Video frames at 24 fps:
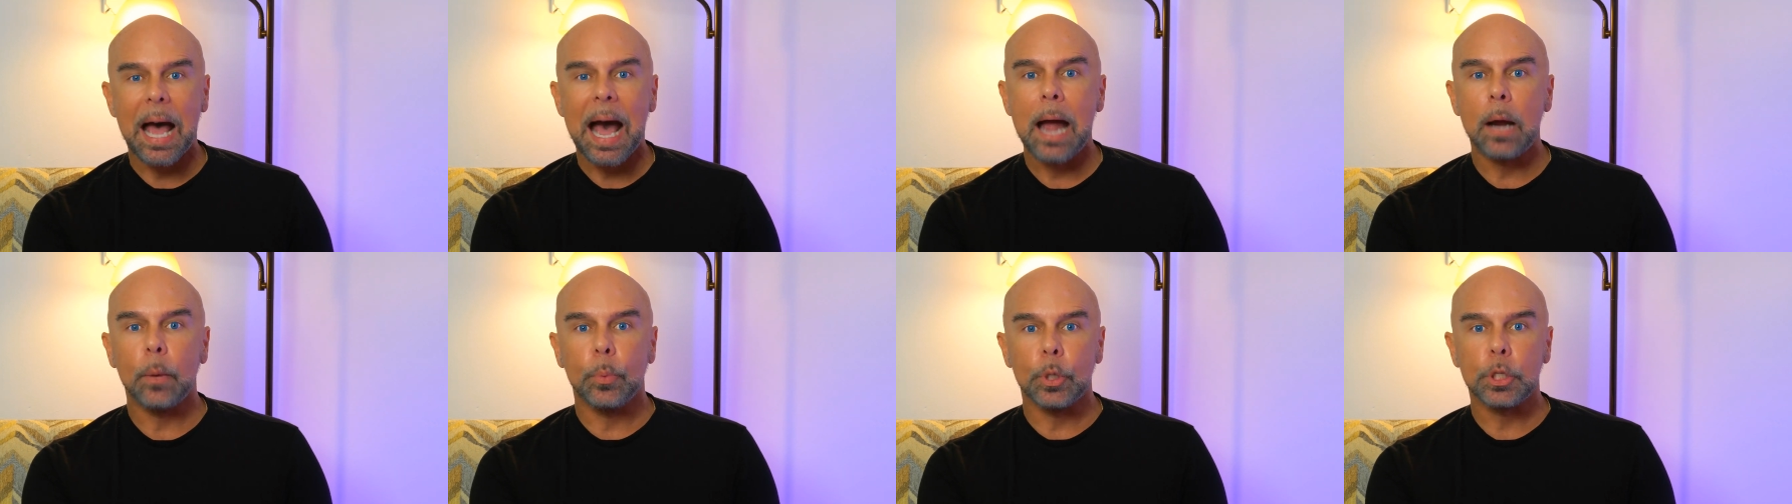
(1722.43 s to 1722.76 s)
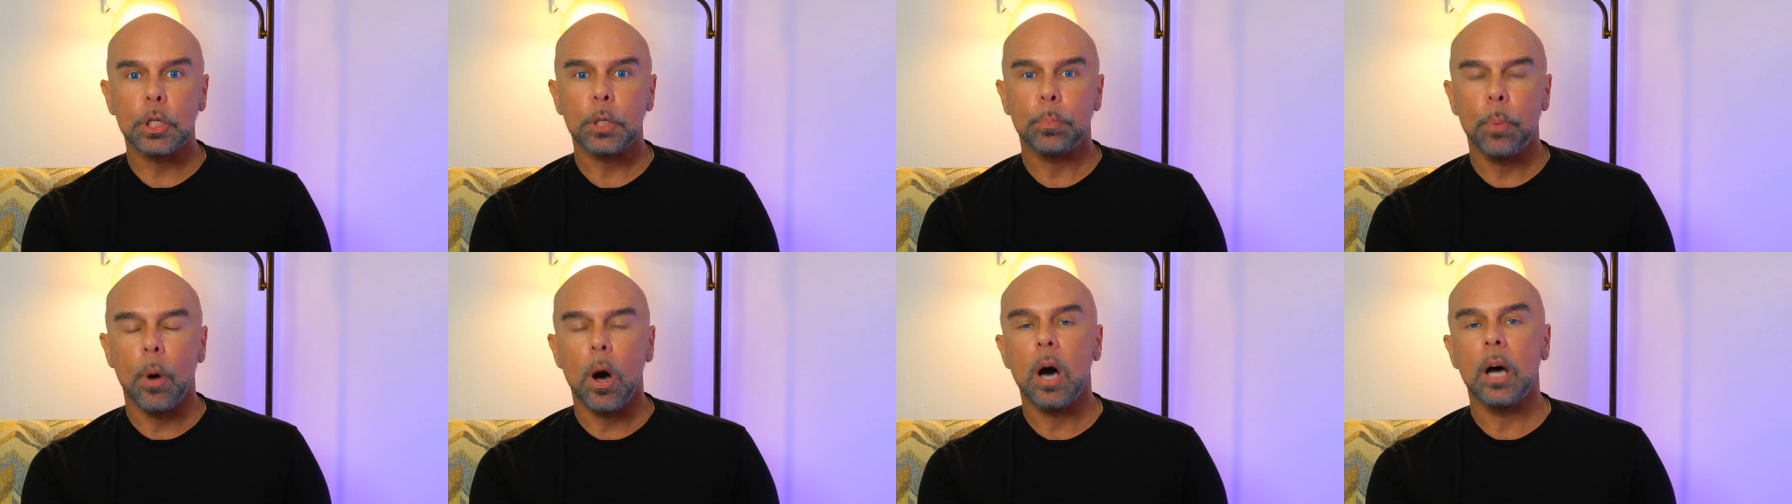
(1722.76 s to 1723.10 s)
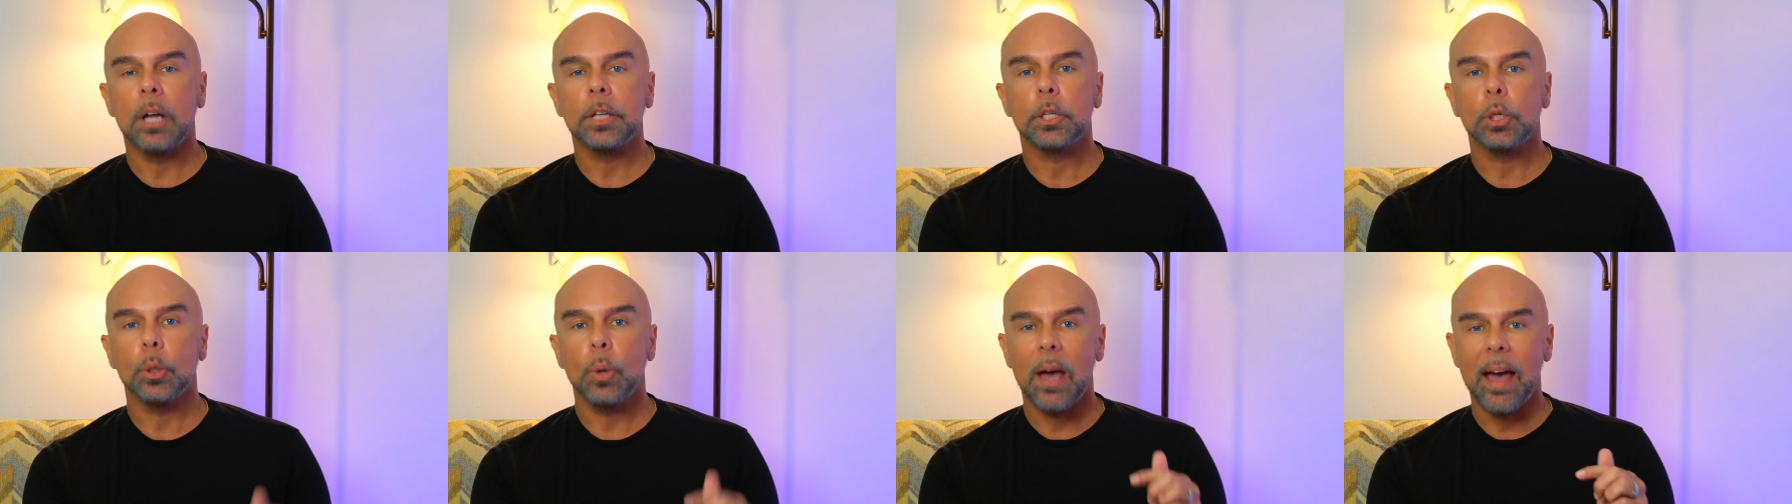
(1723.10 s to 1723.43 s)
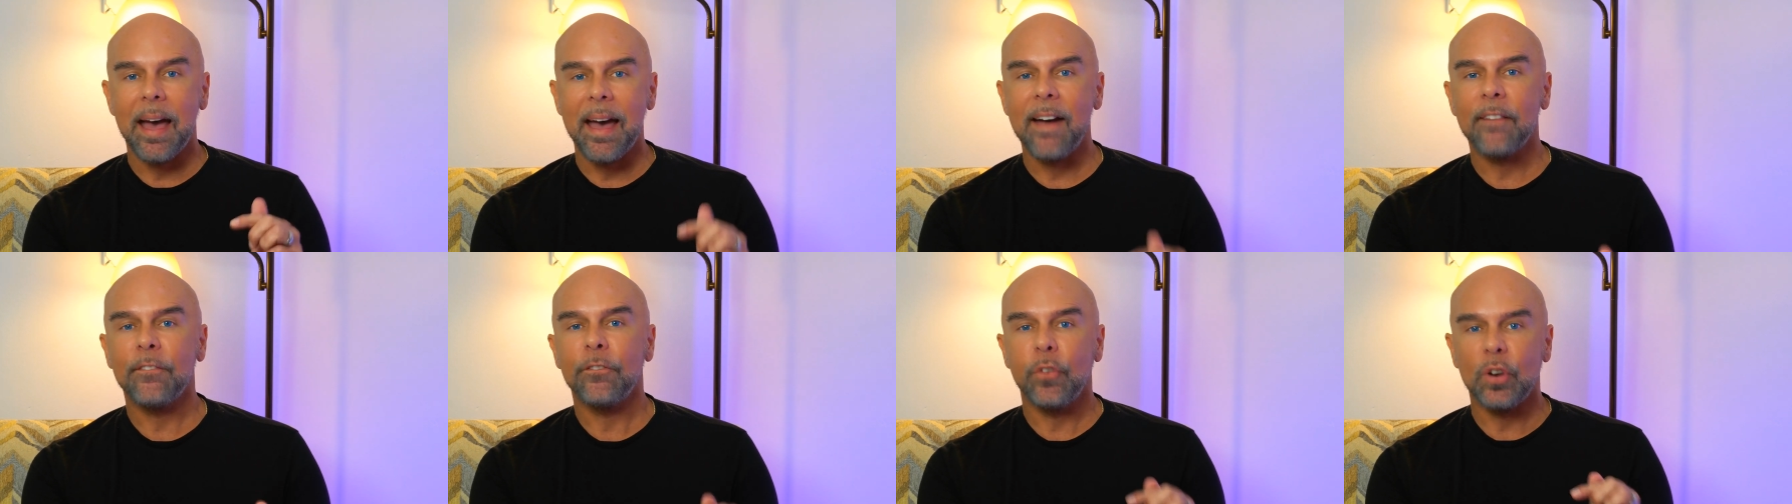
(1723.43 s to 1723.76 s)
I respond to
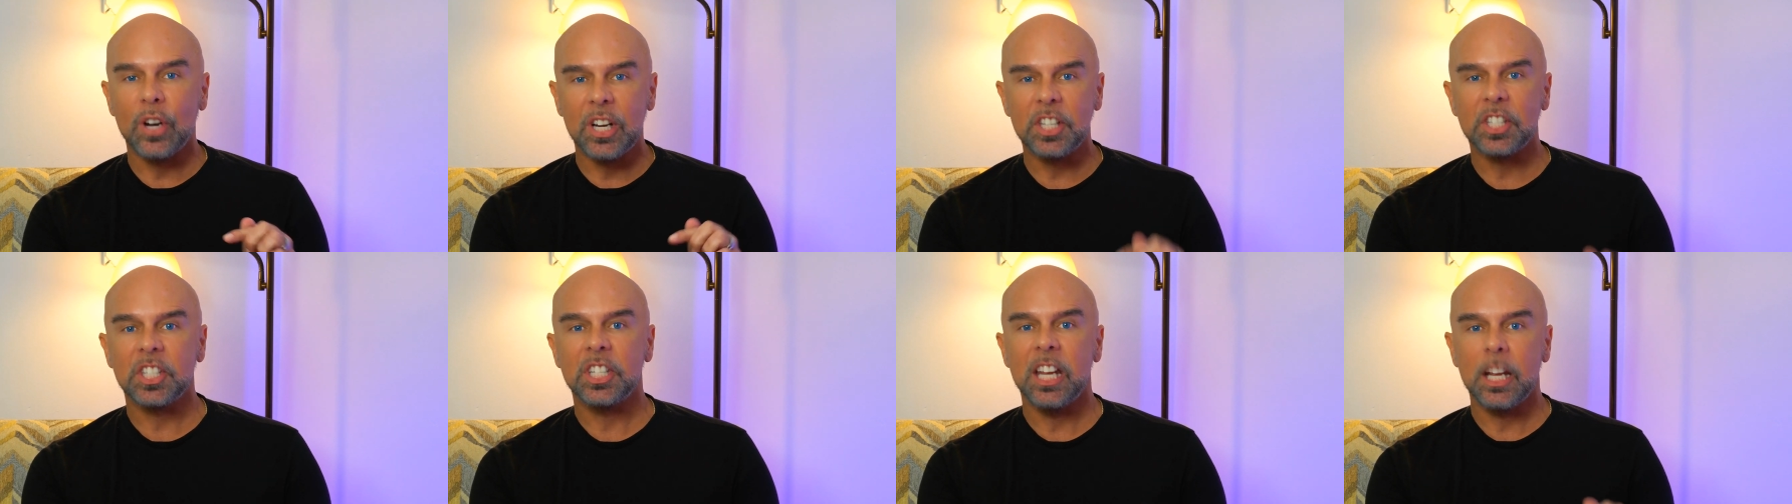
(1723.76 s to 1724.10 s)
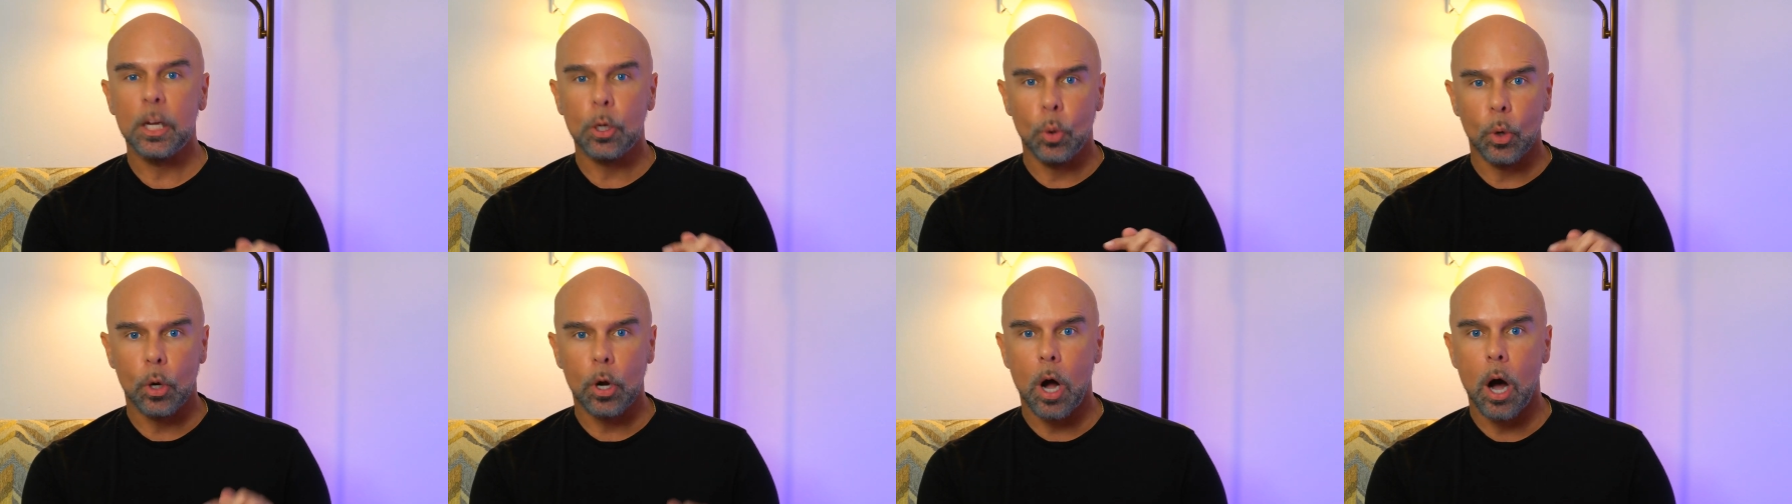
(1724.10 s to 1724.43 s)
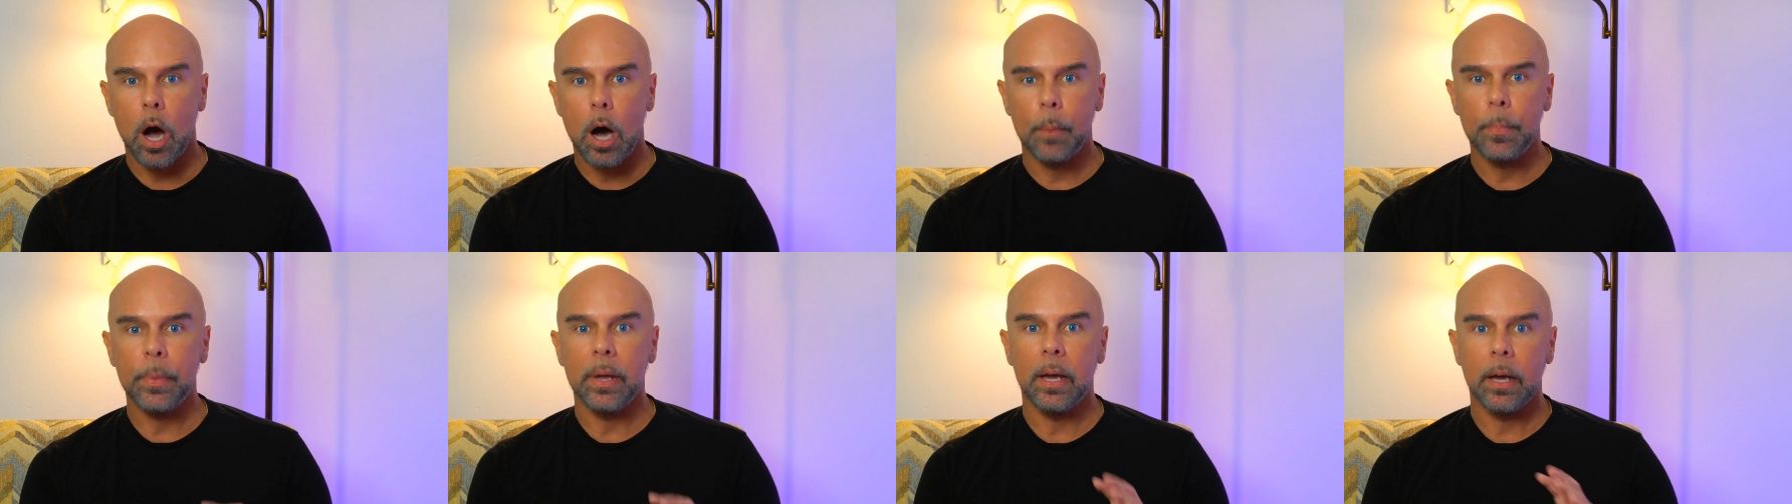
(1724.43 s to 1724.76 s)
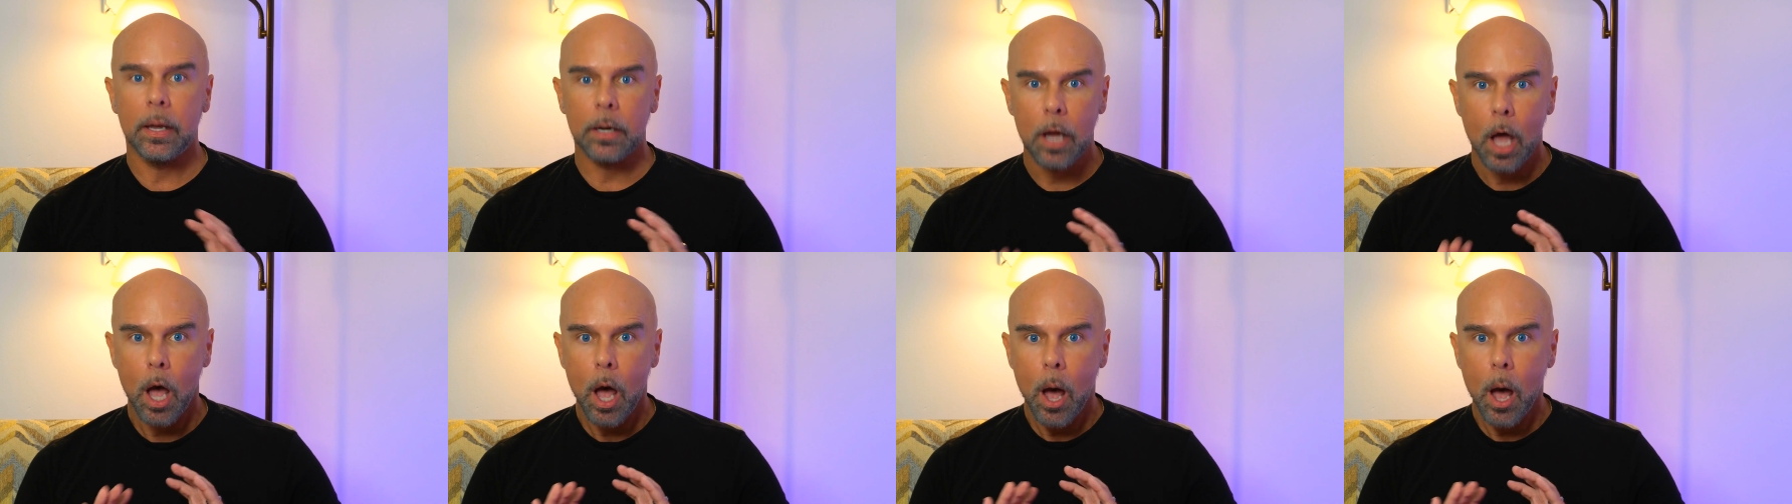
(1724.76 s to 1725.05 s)
every single comment